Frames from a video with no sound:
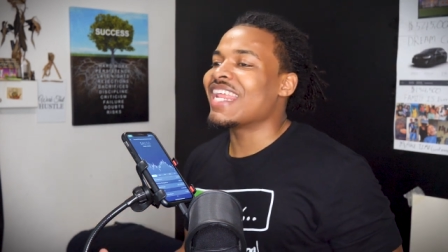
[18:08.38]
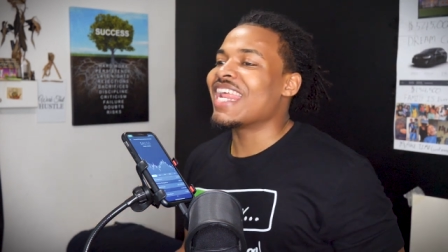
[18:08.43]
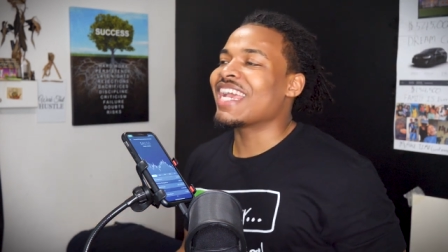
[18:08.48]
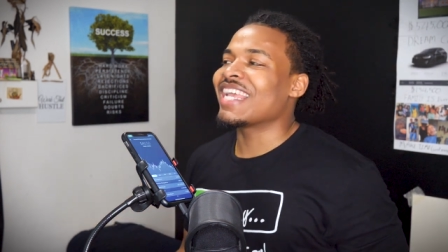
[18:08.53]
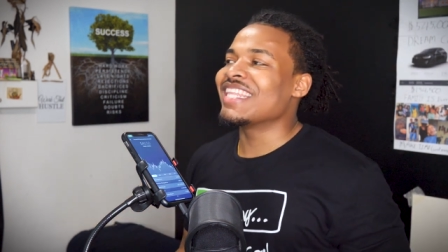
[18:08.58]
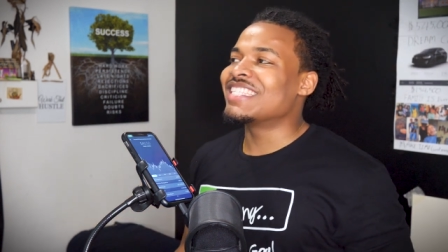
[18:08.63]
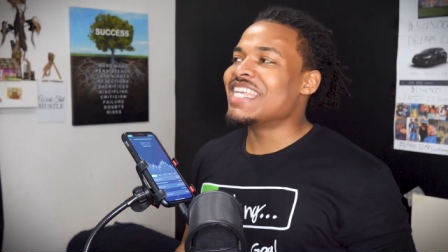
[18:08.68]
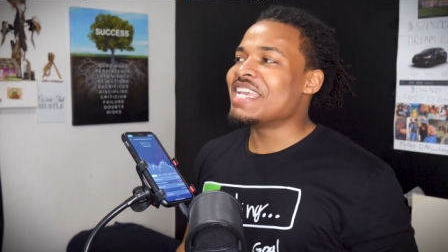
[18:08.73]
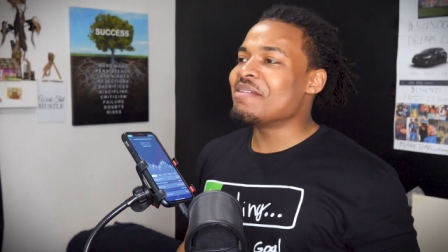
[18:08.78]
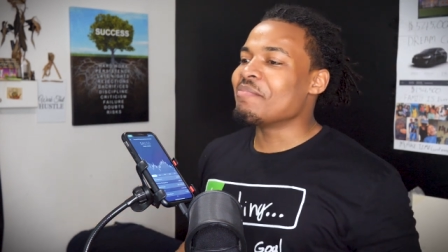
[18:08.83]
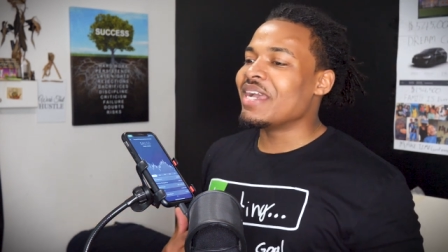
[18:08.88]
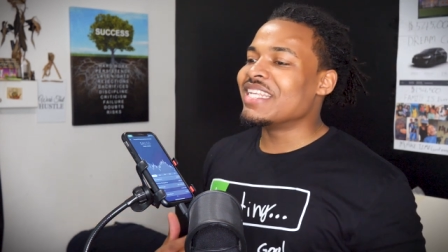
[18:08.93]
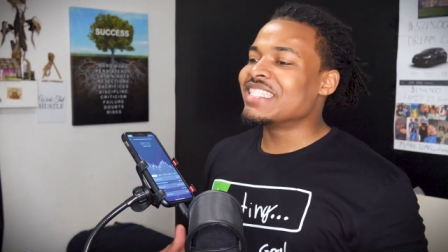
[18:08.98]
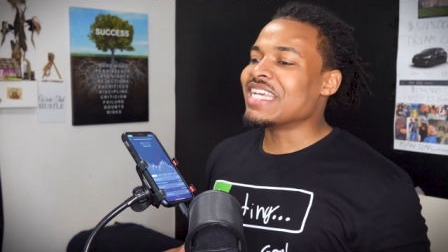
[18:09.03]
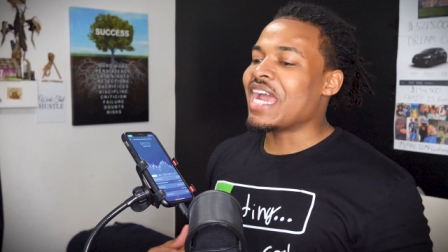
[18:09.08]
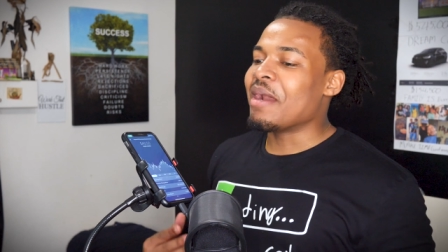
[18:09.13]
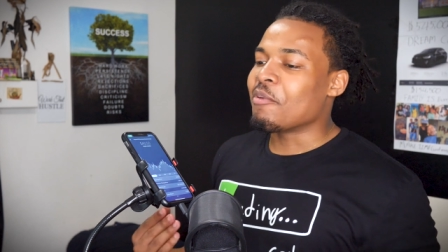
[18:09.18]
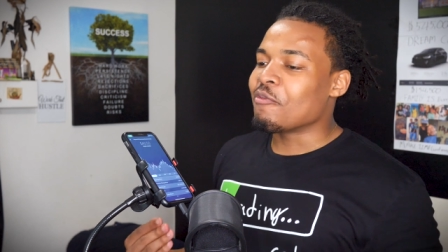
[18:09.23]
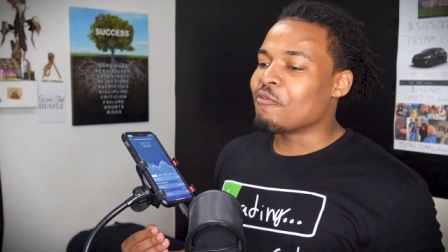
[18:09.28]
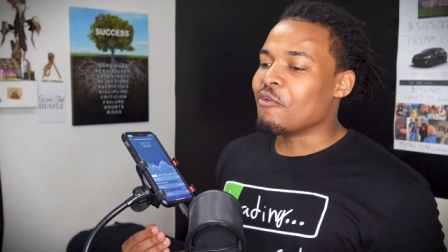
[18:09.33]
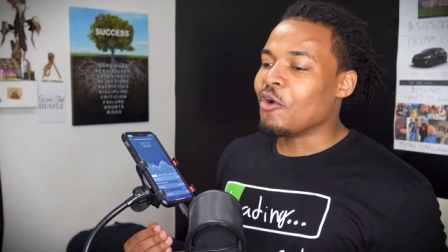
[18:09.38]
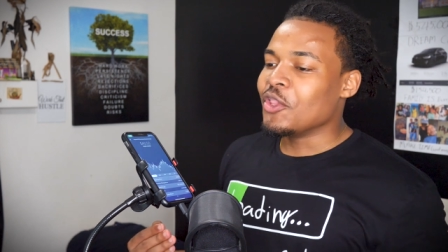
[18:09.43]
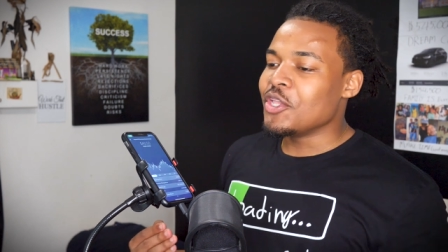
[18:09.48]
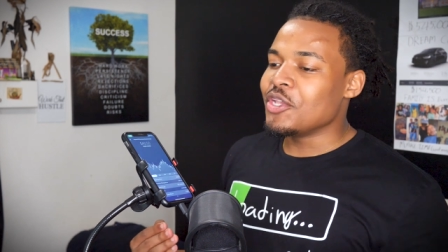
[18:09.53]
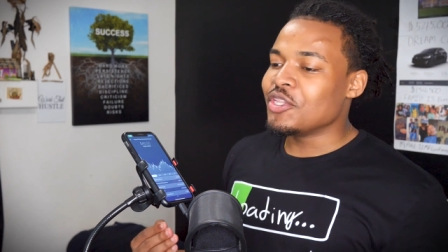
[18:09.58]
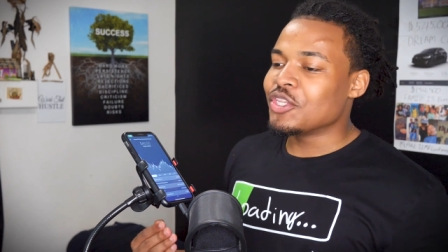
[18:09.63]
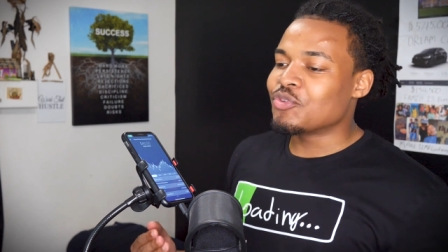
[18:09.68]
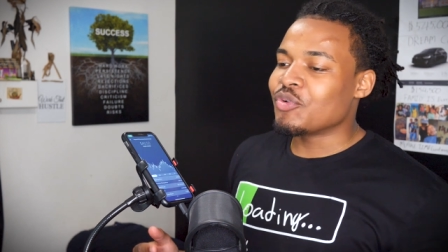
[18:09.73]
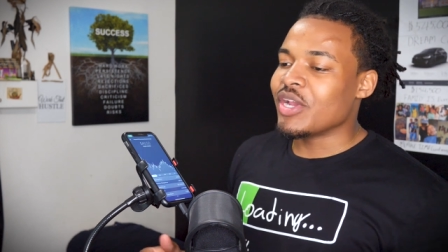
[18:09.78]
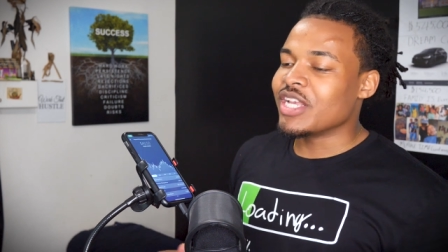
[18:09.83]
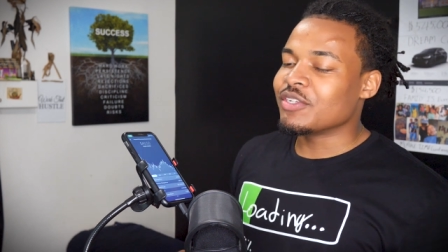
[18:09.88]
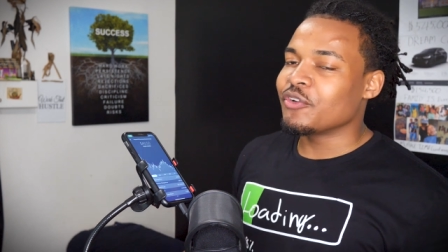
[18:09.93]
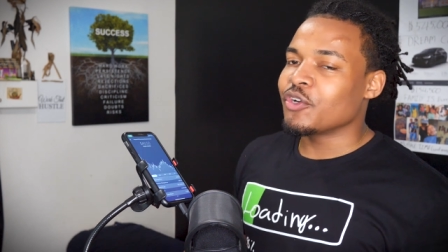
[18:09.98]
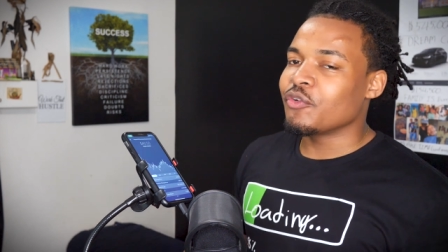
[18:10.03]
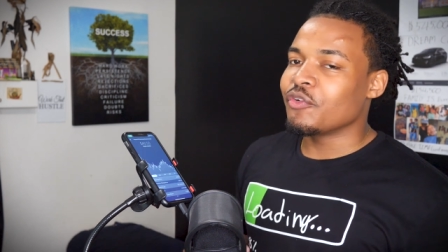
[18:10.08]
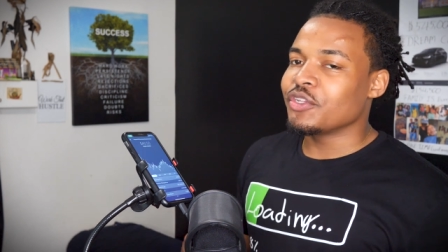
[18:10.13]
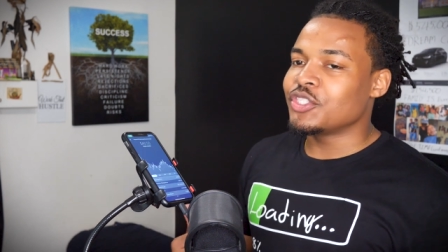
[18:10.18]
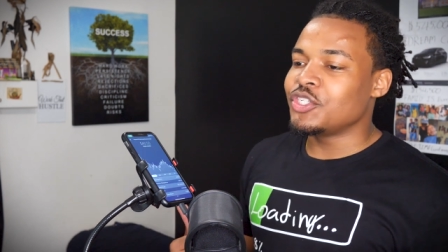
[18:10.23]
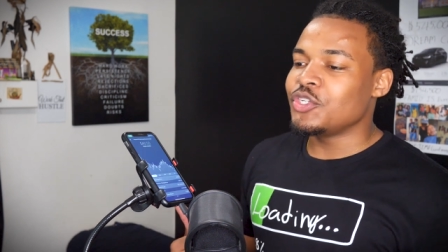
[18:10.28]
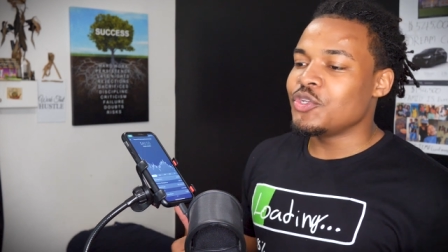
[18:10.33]
that I can take my entire portfolio and just transfer it
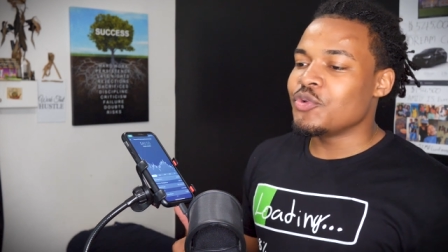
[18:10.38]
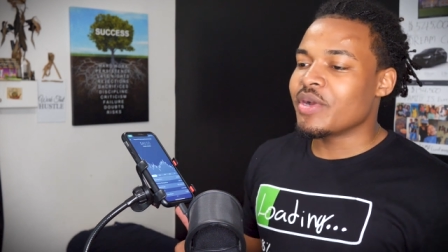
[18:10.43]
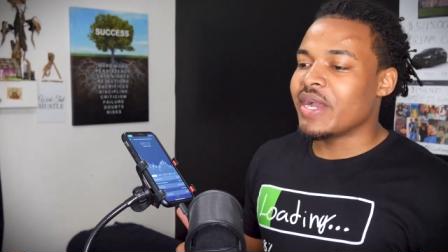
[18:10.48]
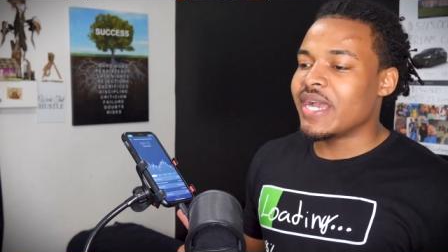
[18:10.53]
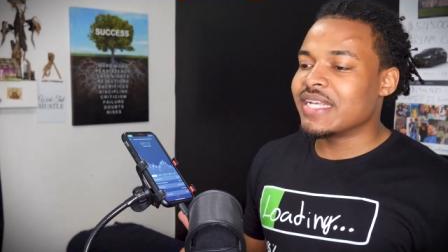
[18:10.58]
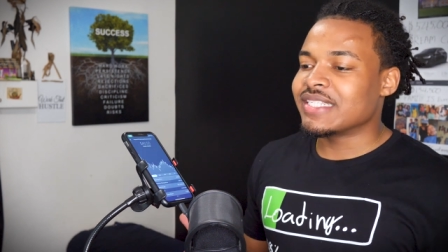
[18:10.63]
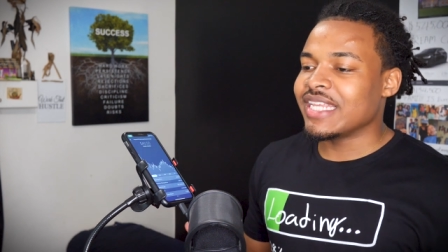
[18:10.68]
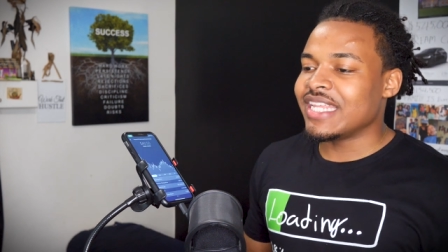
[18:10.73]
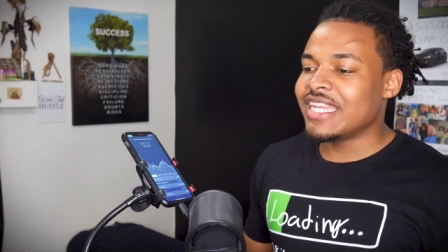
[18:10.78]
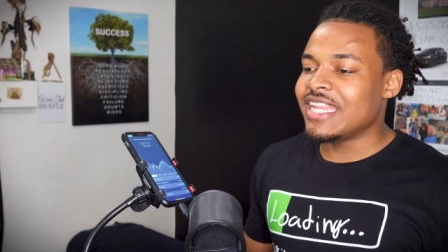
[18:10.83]
over to you guys.